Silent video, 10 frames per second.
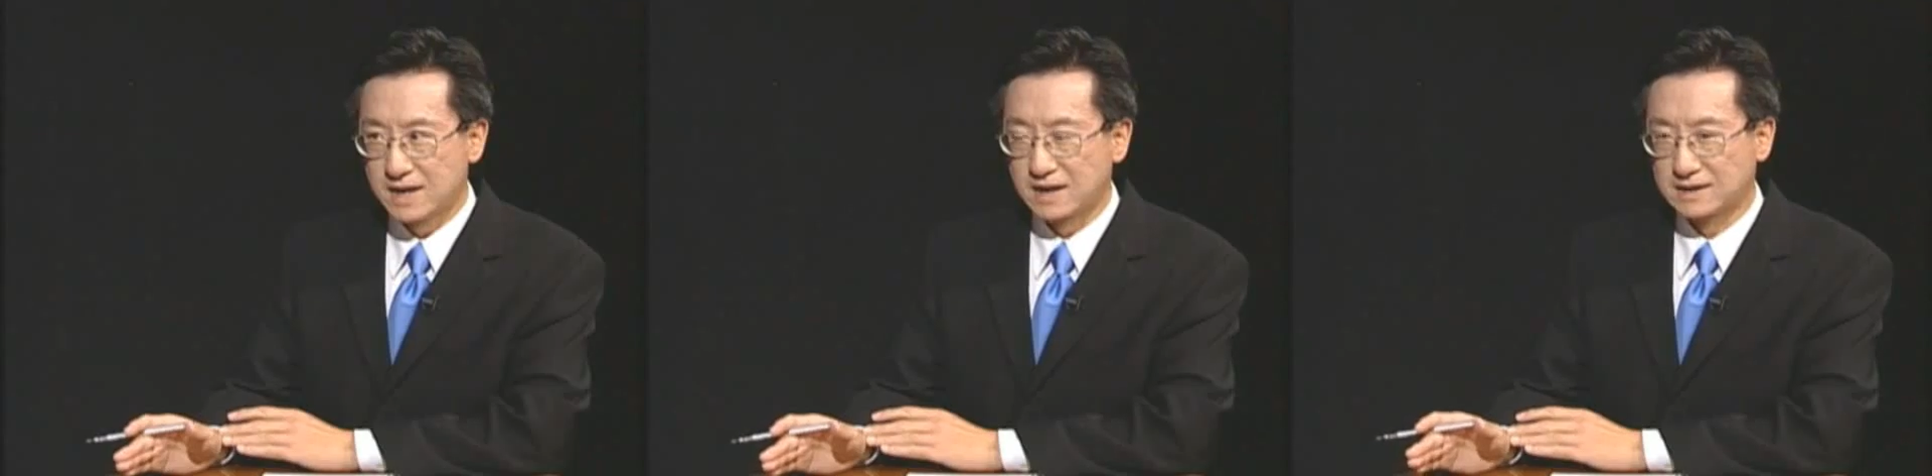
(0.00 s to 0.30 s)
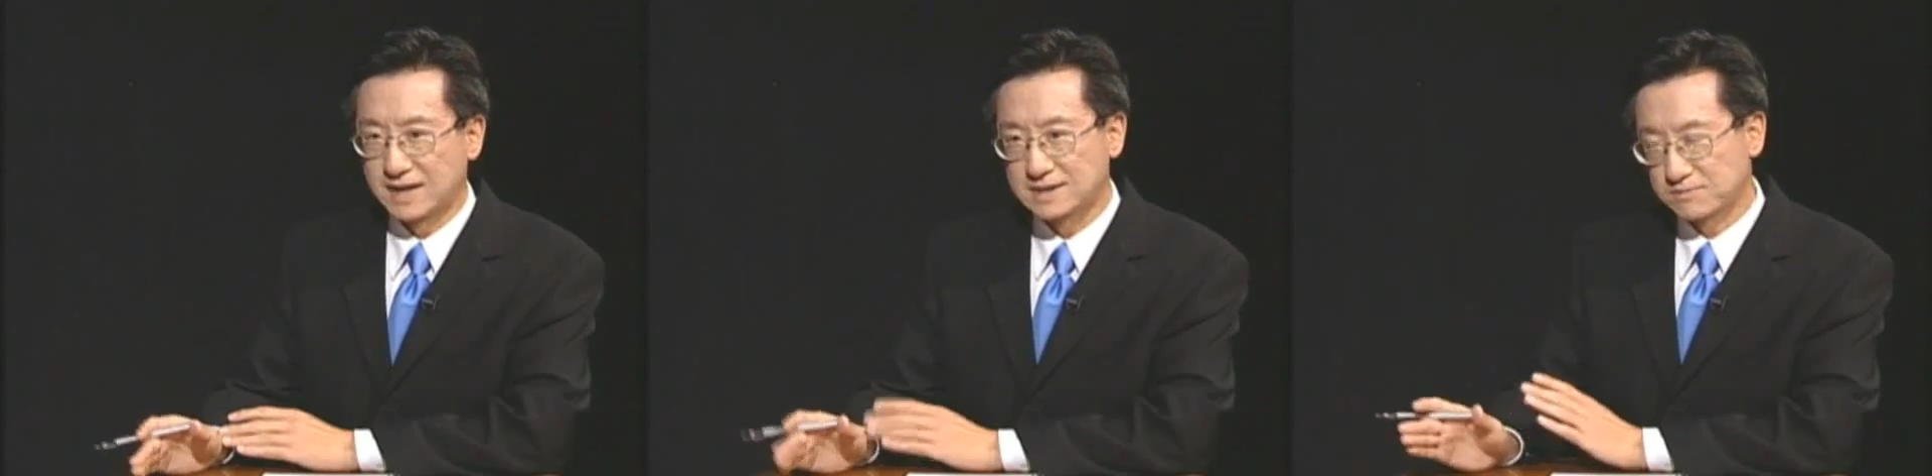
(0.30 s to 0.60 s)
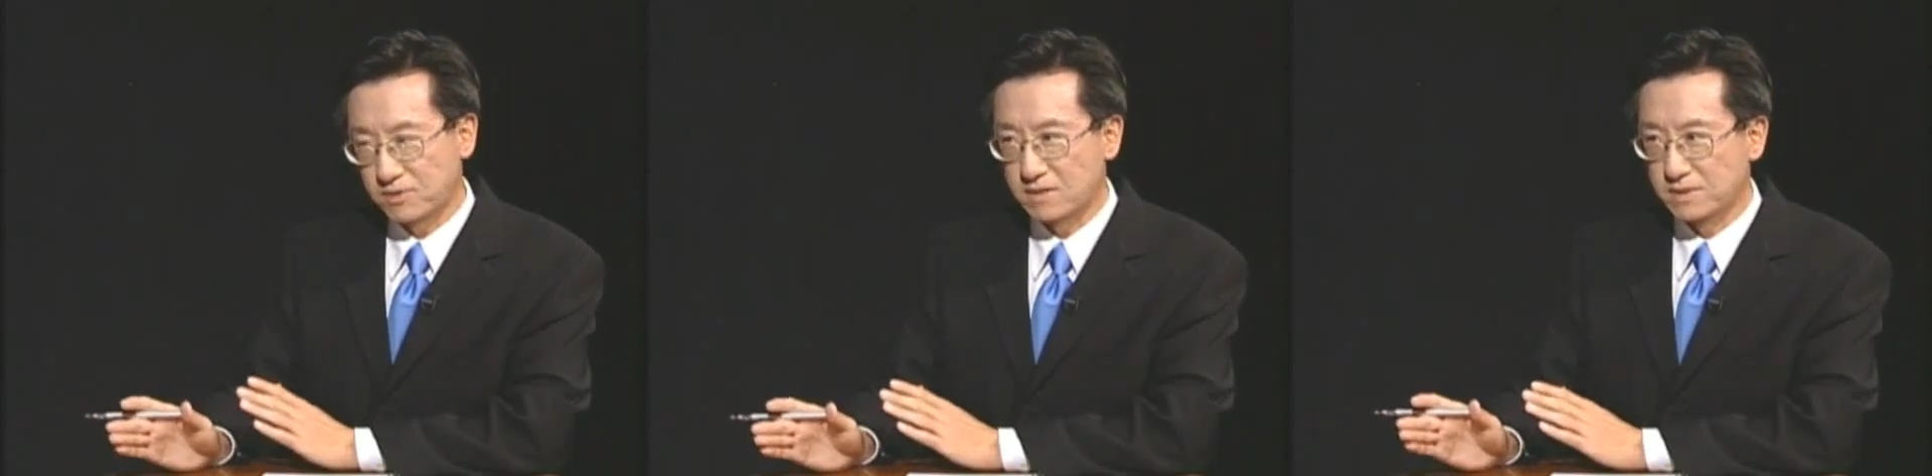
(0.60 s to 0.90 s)
and
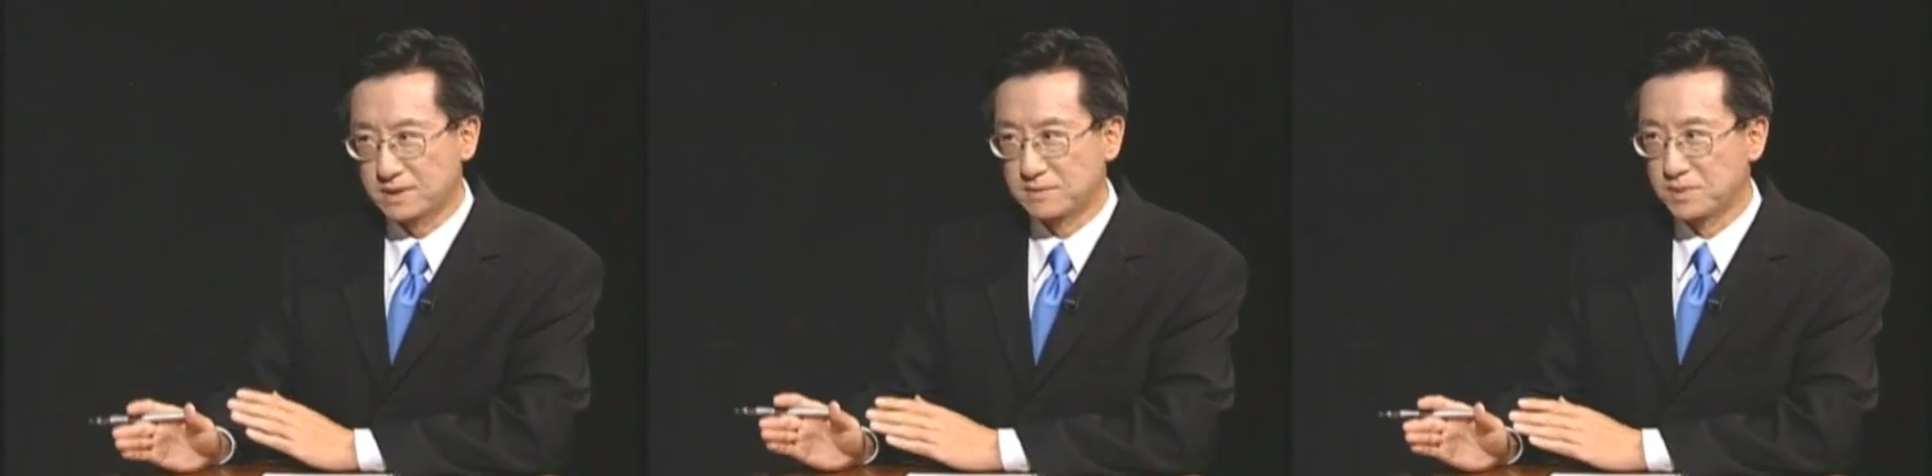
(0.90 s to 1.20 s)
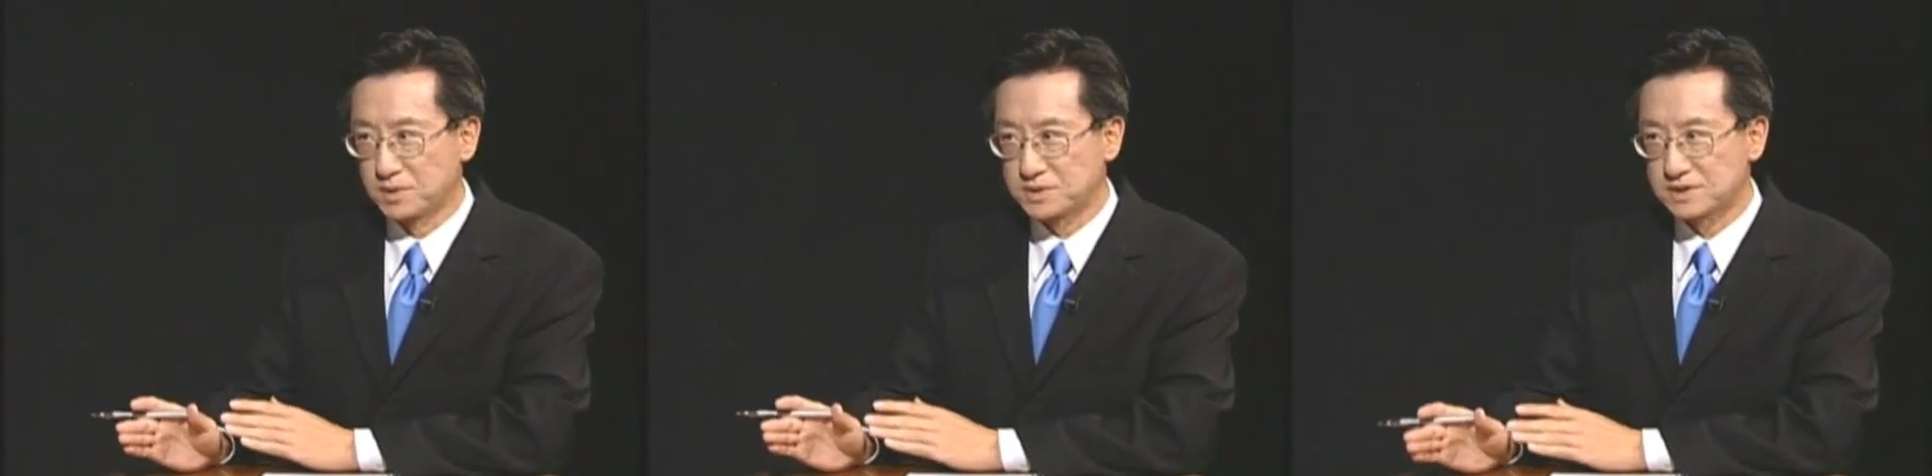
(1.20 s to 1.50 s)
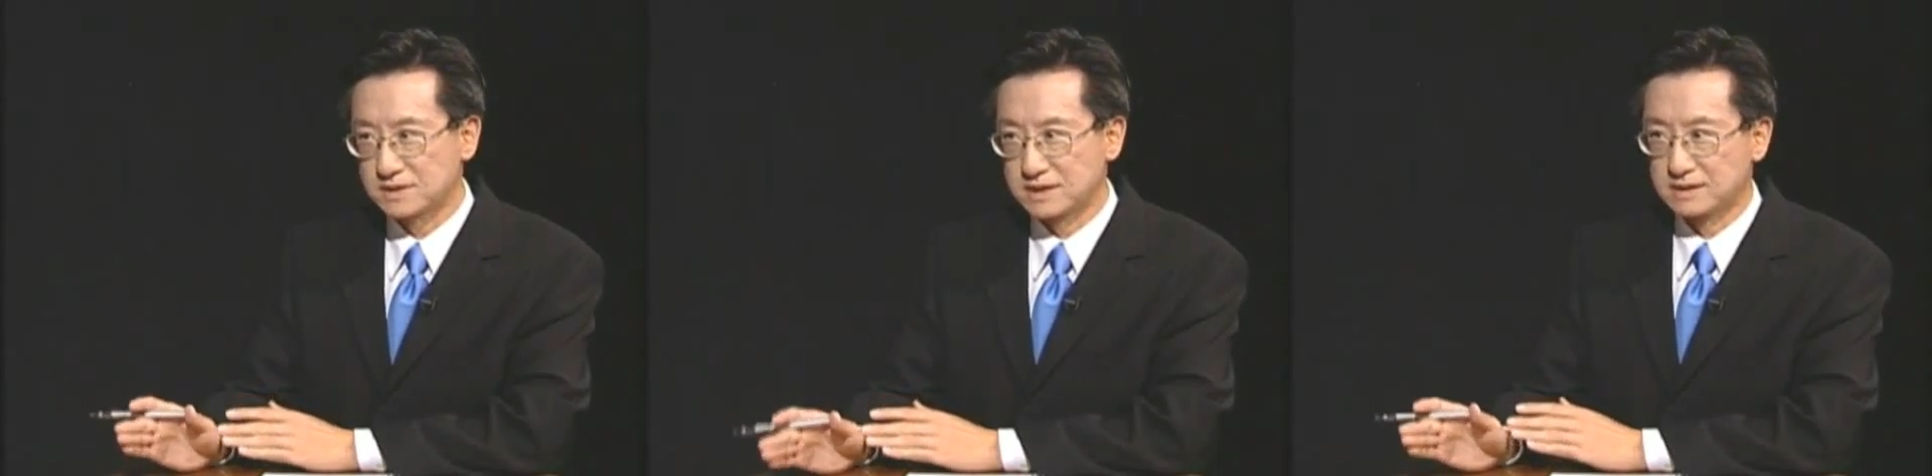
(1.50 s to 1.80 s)
that's probably the most